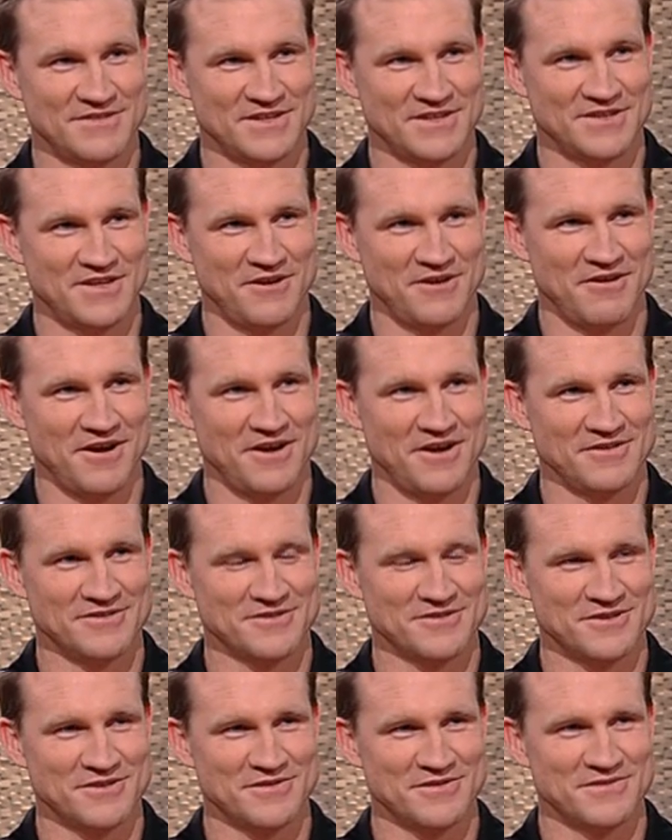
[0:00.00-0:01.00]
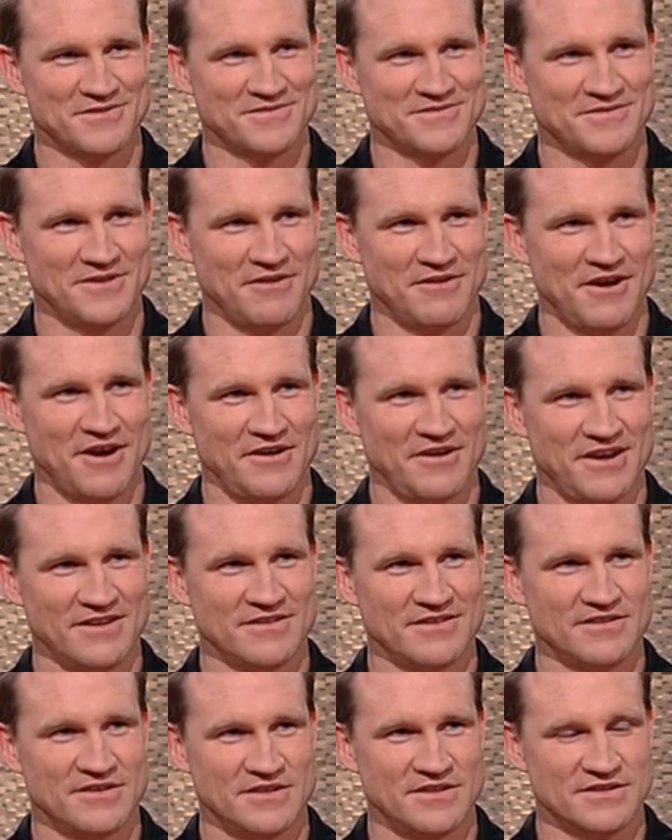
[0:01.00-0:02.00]
as their own sort of their own
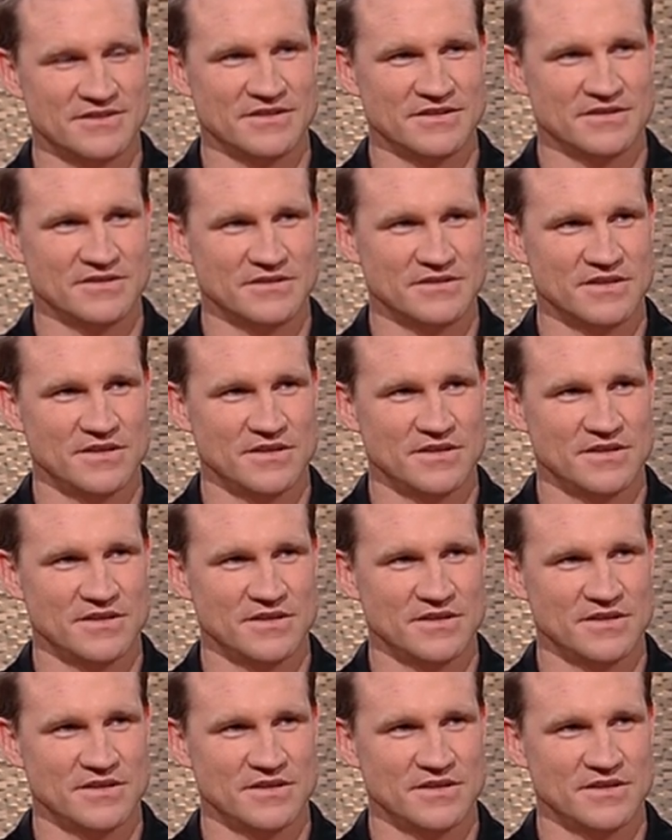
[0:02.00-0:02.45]
entities than